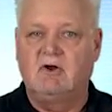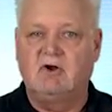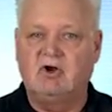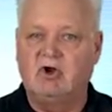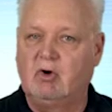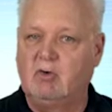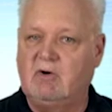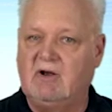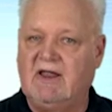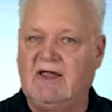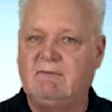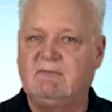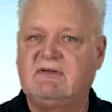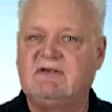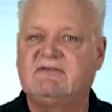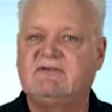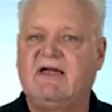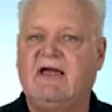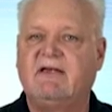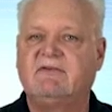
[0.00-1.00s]
No claim to
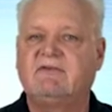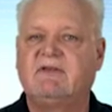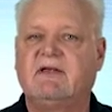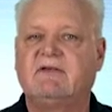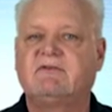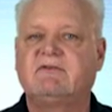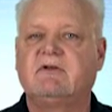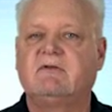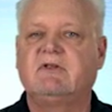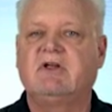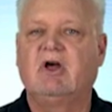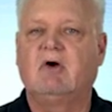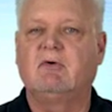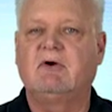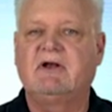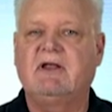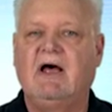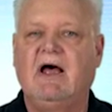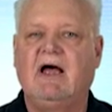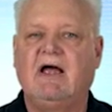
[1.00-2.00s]
these assets till the
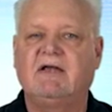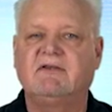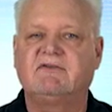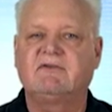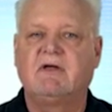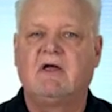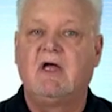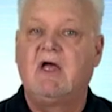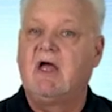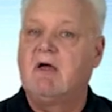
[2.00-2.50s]
owner dies.